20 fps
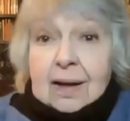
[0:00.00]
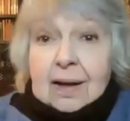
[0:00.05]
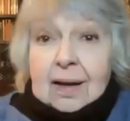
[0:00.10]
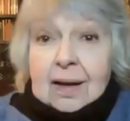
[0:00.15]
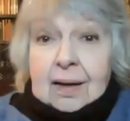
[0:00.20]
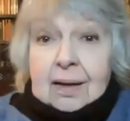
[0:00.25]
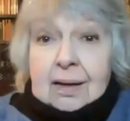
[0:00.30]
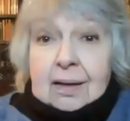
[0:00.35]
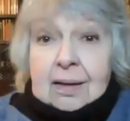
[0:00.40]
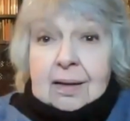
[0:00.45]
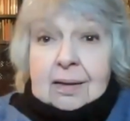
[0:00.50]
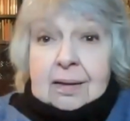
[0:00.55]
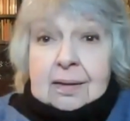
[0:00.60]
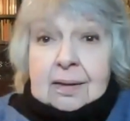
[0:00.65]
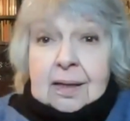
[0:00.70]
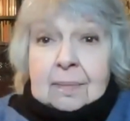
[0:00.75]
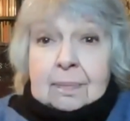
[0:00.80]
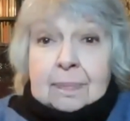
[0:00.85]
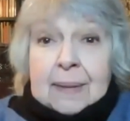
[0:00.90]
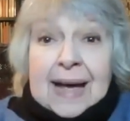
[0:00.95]

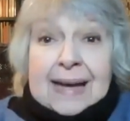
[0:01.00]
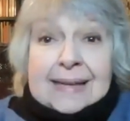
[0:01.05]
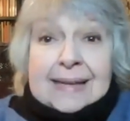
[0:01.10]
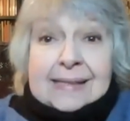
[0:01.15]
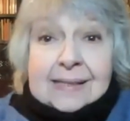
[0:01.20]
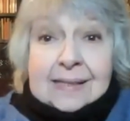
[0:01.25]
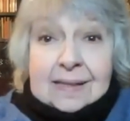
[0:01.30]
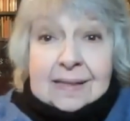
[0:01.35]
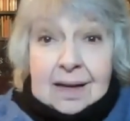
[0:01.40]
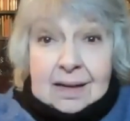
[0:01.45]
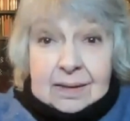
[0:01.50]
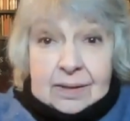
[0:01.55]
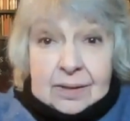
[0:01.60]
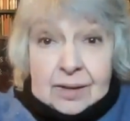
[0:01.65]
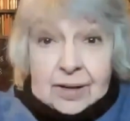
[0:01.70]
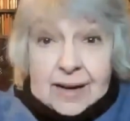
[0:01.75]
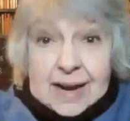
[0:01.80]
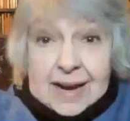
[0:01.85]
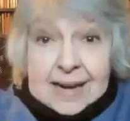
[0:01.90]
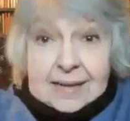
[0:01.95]
a basket on
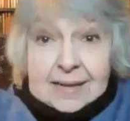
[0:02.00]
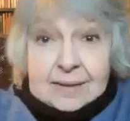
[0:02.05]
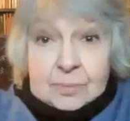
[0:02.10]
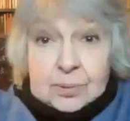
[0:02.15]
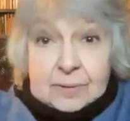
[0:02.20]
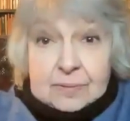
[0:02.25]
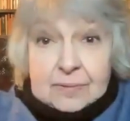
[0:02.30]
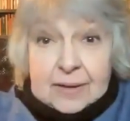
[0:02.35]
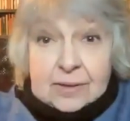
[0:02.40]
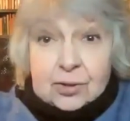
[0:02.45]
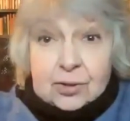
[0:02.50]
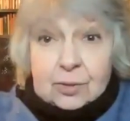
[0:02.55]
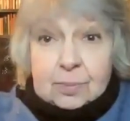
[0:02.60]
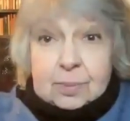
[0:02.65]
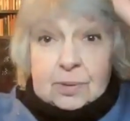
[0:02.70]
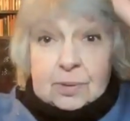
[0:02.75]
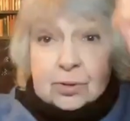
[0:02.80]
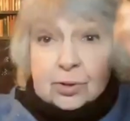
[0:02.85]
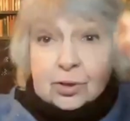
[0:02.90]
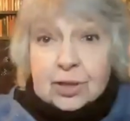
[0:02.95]
her head with
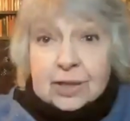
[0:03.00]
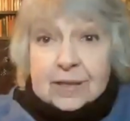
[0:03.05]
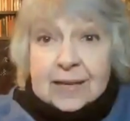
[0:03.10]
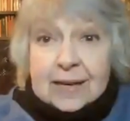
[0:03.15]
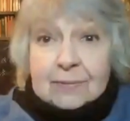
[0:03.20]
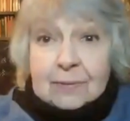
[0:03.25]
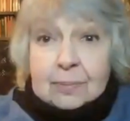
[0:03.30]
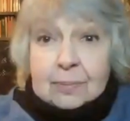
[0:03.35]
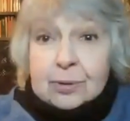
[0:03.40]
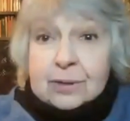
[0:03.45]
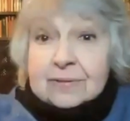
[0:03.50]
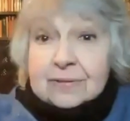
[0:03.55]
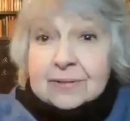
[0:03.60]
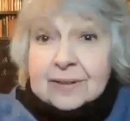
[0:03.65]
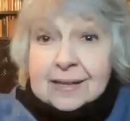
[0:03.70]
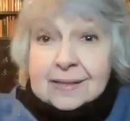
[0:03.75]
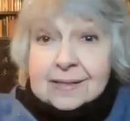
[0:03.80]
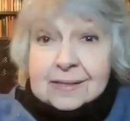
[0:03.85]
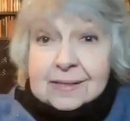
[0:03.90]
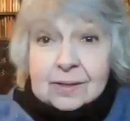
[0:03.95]
vegetables, she can have a
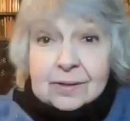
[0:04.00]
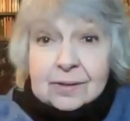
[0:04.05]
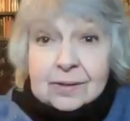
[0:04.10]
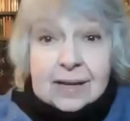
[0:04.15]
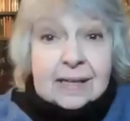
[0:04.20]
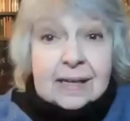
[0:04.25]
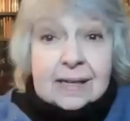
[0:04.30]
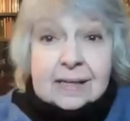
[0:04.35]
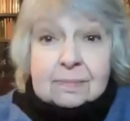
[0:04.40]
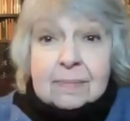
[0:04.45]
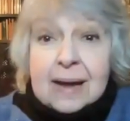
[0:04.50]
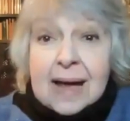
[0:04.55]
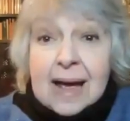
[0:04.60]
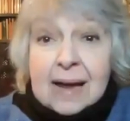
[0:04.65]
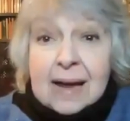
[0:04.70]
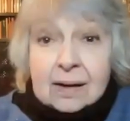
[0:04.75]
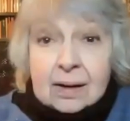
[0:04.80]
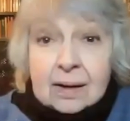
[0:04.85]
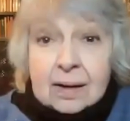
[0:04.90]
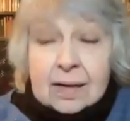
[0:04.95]
briefcase in her hand, doesn't
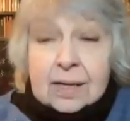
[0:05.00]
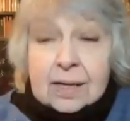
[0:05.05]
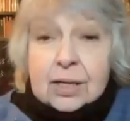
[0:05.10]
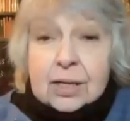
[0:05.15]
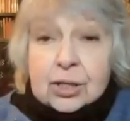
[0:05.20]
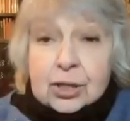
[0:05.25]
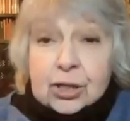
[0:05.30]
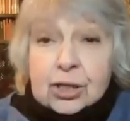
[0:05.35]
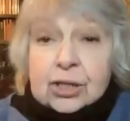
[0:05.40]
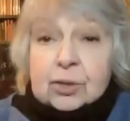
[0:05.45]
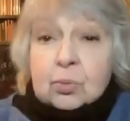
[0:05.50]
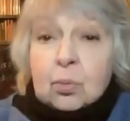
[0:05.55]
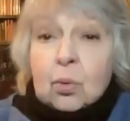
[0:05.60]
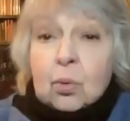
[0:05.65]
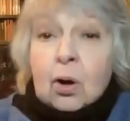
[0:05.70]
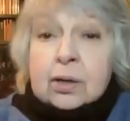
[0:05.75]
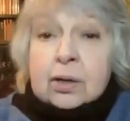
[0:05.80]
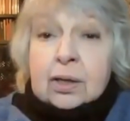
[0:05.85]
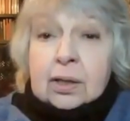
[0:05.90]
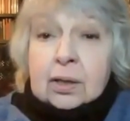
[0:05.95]
matter. She's
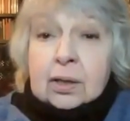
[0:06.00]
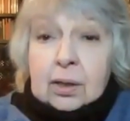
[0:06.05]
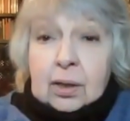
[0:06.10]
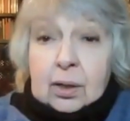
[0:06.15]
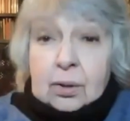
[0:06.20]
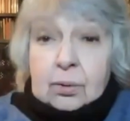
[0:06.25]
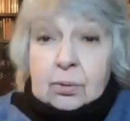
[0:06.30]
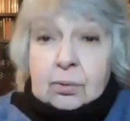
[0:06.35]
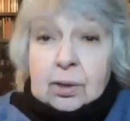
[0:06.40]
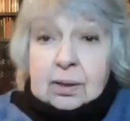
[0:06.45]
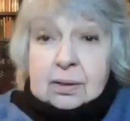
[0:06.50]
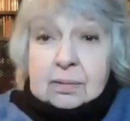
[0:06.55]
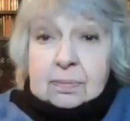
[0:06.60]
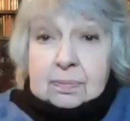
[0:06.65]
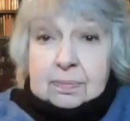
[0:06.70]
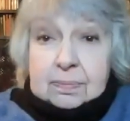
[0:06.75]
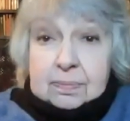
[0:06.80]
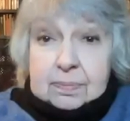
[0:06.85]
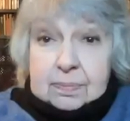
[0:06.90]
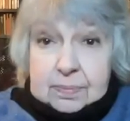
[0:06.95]
walking alone on a
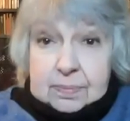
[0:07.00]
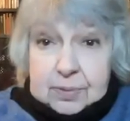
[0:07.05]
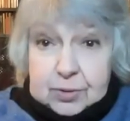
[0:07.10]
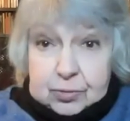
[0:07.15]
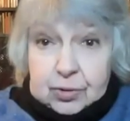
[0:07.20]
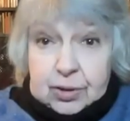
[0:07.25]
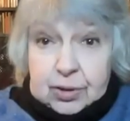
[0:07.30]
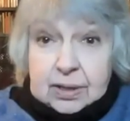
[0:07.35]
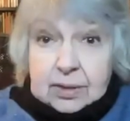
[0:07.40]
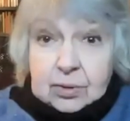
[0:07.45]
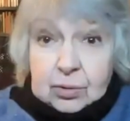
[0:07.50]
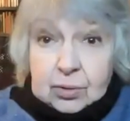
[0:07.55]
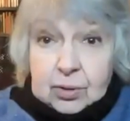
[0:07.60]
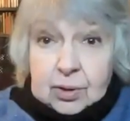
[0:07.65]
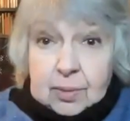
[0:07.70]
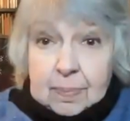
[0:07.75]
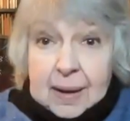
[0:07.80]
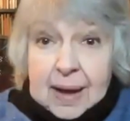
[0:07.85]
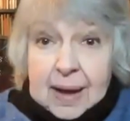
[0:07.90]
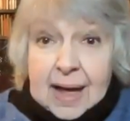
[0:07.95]
street or
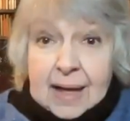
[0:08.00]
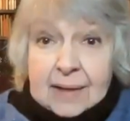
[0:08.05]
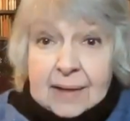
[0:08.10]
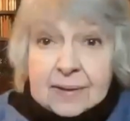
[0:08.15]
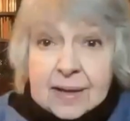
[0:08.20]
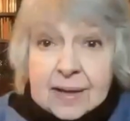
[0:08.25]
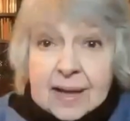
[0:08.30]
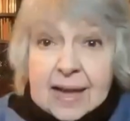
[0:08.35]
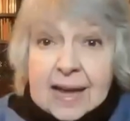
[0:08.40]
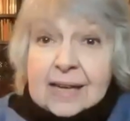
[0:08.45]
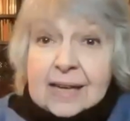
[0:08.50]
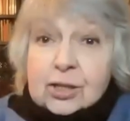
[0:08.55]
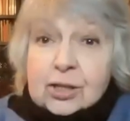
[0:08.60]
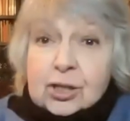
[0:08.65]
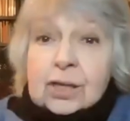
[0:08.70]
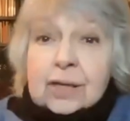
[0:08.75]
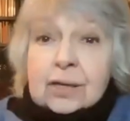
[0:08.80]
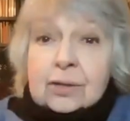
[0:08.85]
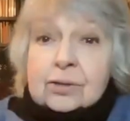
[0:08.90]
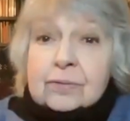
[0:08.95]
a path, and
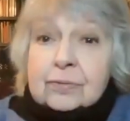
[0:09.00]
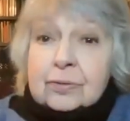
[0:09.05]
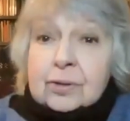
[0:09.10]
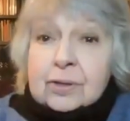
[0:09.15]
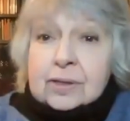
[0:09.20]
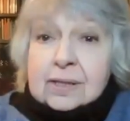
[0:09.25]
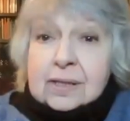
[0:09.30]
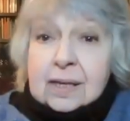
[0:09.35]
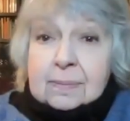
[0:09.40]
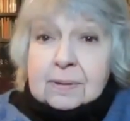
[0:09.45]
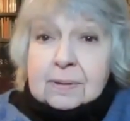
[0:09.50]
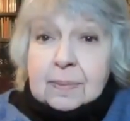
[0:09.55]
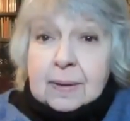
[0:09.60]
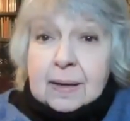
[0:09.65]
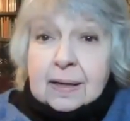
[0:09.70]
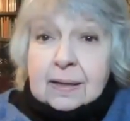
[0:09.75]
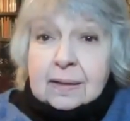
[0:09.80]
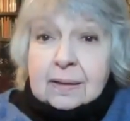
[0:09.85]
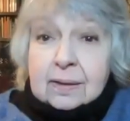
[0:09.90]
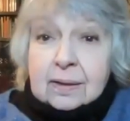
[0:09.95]
she hears footsteps
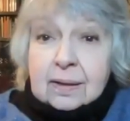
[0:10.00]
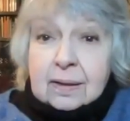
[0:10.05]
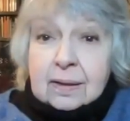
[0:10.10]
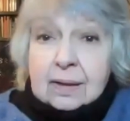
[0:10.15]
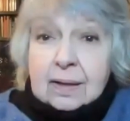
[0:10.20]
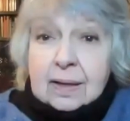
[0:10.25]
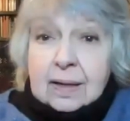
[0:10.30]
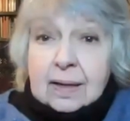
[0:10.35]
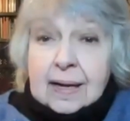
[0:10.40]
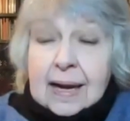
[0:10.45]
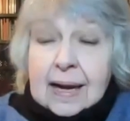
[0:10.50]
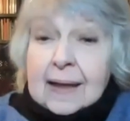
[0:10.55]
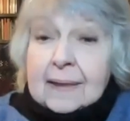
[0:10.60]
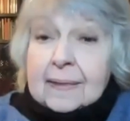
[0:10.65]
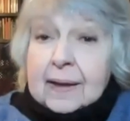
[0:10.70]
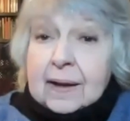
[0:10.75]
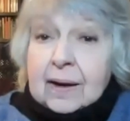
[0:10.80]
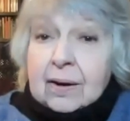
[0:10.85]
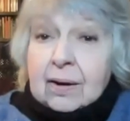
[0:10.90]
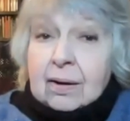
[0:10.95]
behind her,
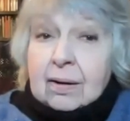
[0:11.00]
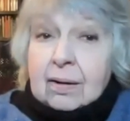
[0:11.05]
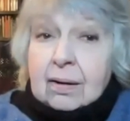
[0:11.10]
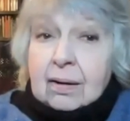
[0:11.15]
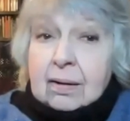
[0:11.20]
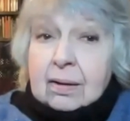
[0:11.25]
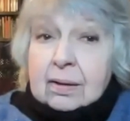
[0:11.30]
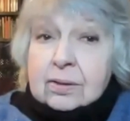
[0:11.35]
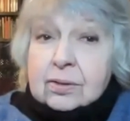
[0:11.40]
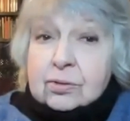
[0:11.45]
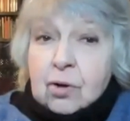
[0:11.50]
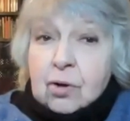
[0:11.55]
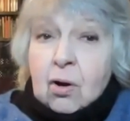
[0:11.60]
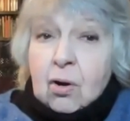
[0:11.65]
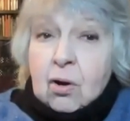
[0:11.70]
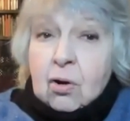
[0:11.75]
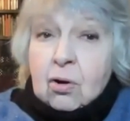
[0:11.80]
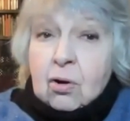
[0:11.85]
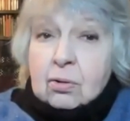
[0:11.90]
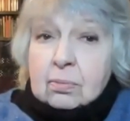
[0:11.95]
and they're
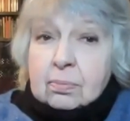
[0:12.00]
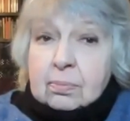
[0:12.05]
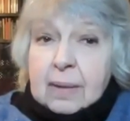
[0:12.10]
strong